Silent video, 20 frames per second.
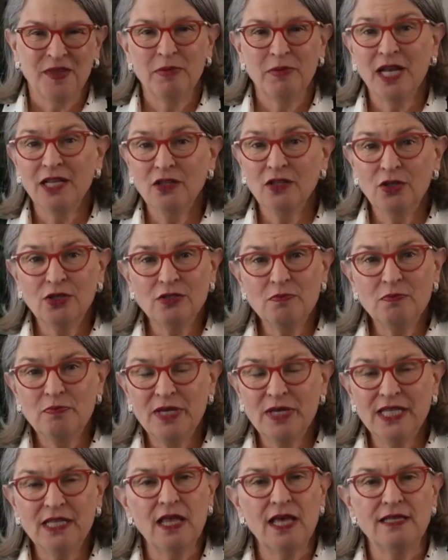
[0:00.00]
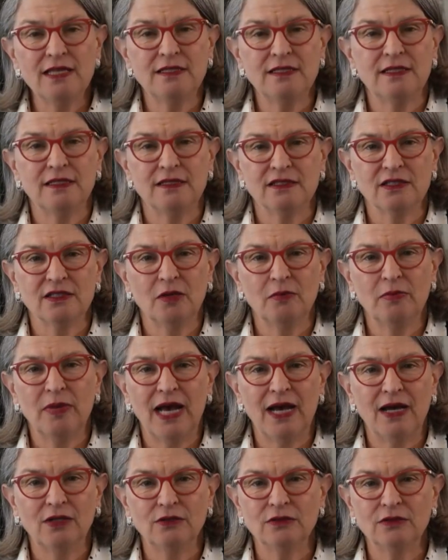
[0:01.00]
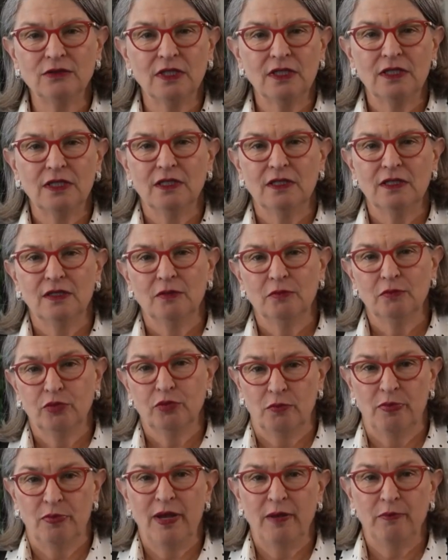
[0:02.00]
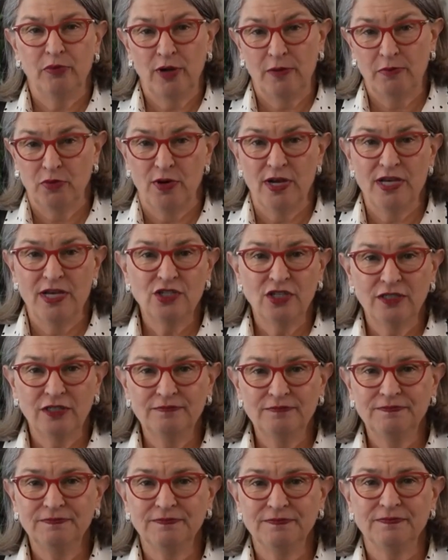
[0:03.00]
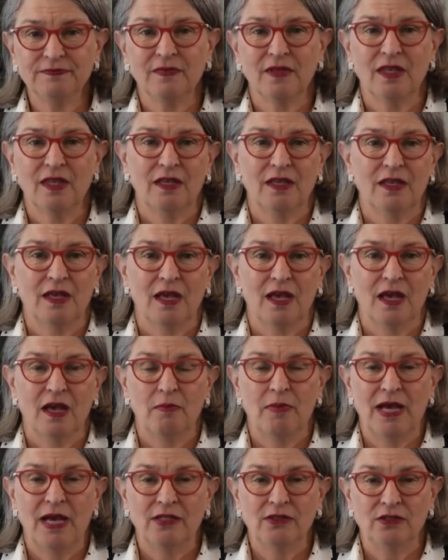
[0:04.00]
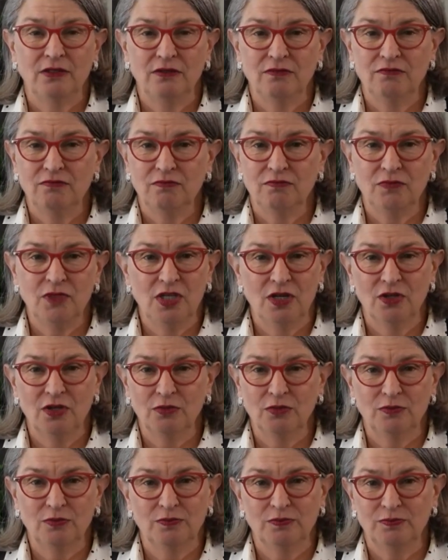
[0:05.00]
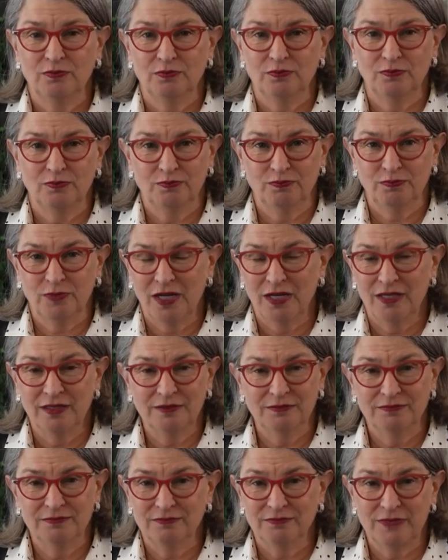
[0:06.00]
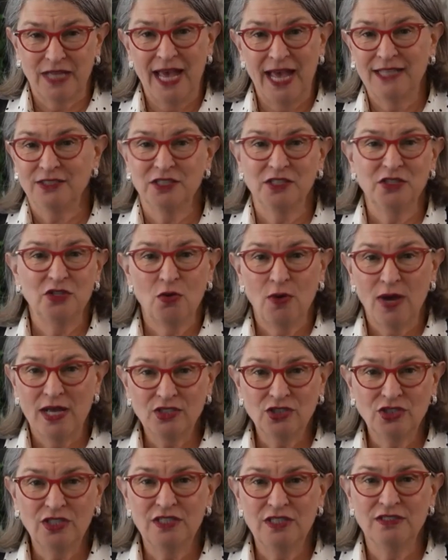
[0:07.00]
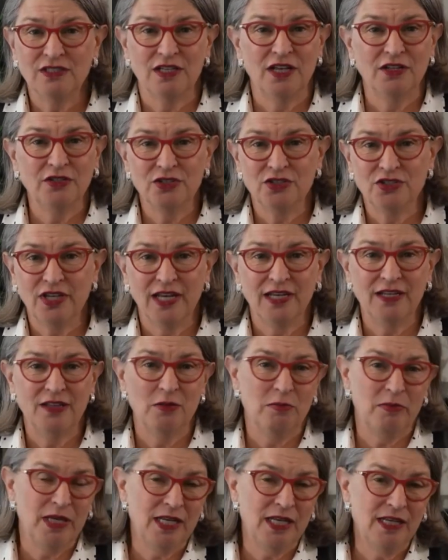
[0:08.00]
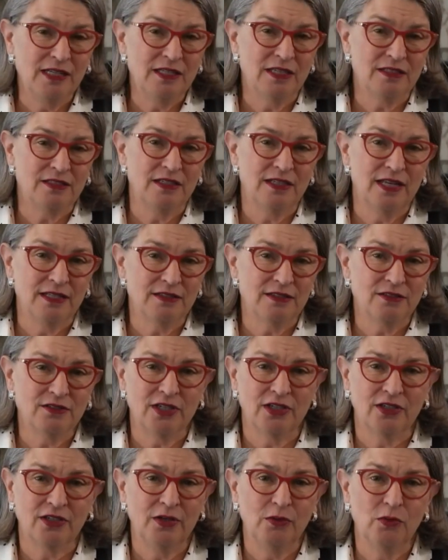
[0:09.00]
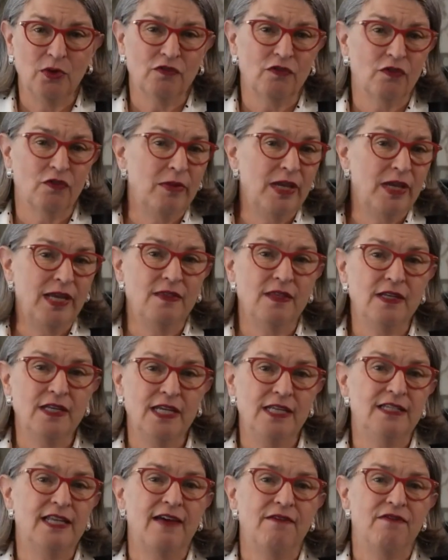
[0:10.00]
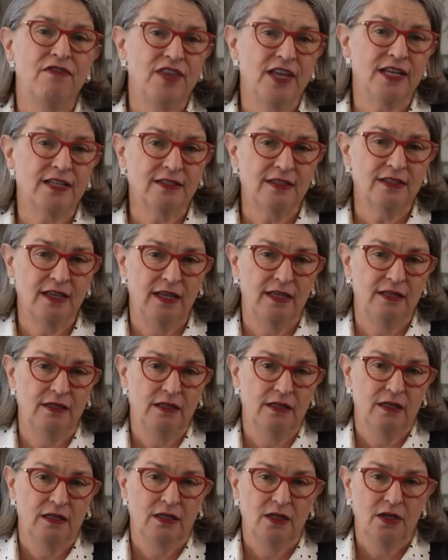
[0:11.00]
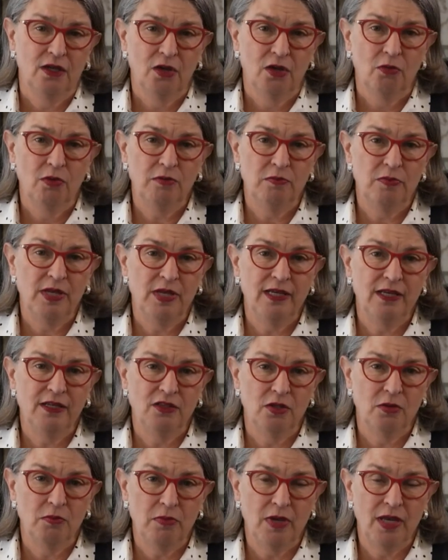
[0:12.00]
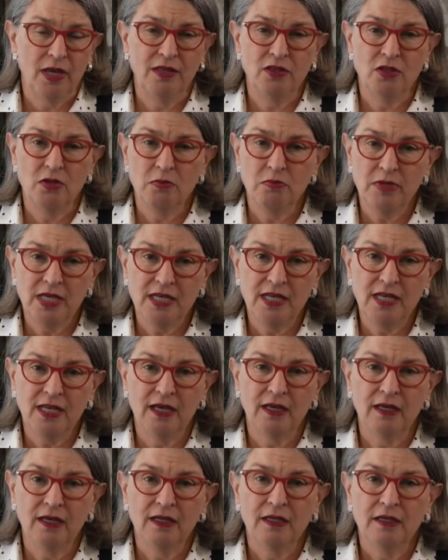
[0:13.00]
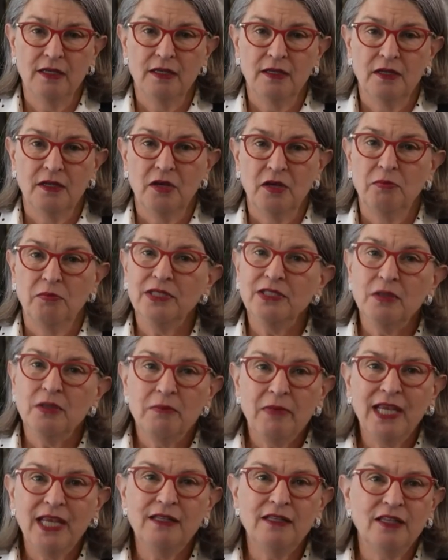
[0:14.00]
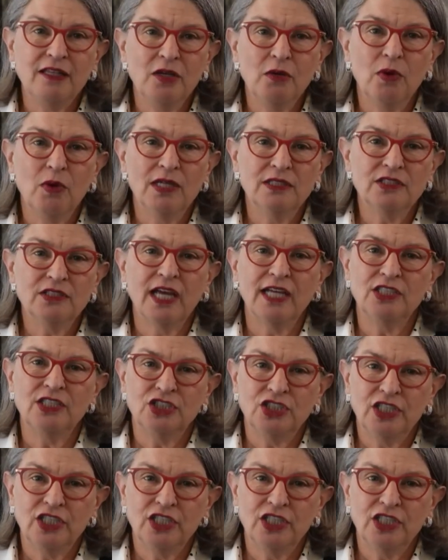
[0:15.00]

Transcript: But I learned big lessons about pre- preparation, about, you know, um, asking questions and understanding the media doesn't necessarily work for me and the need to have thick skin when being in the in the media but the main thing was i